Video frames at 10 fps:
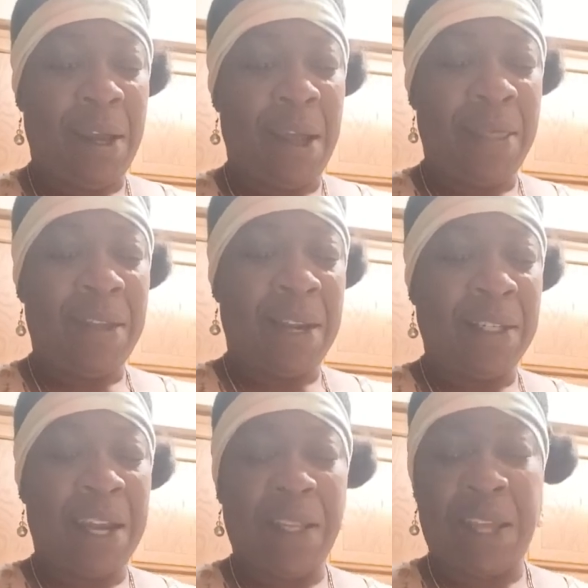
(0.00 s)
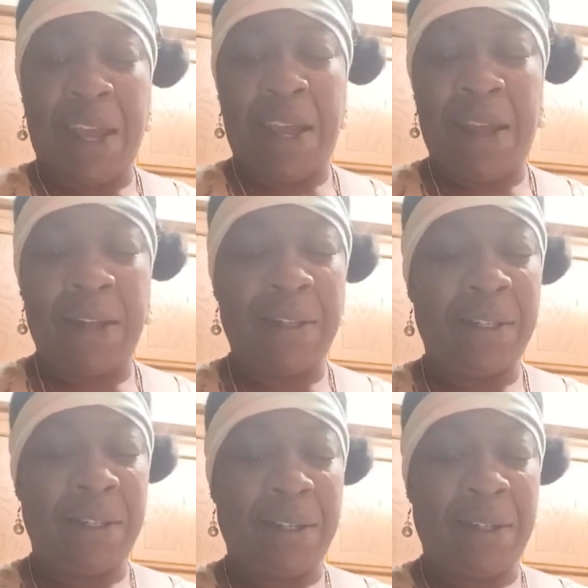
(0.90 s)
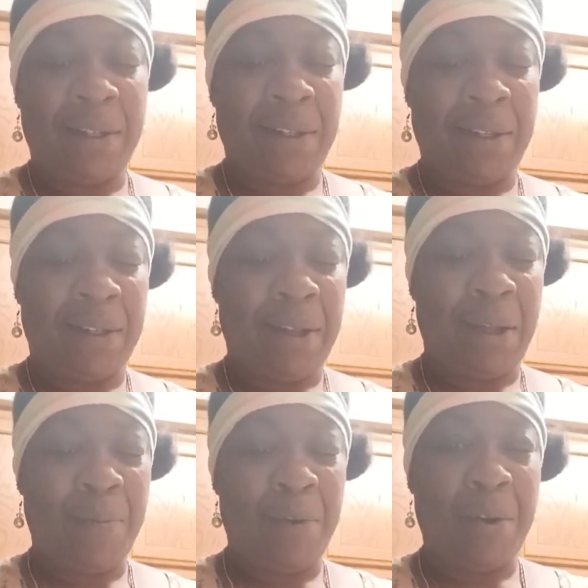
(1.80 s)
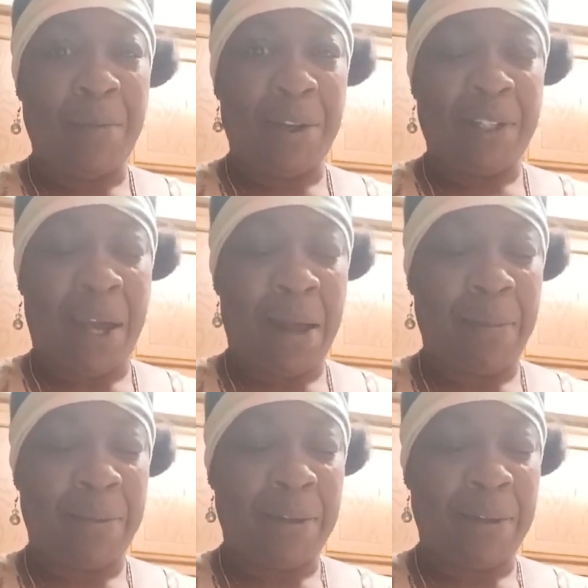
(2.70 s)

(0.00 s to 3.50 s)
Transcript: And then I take the eggs and put them on top.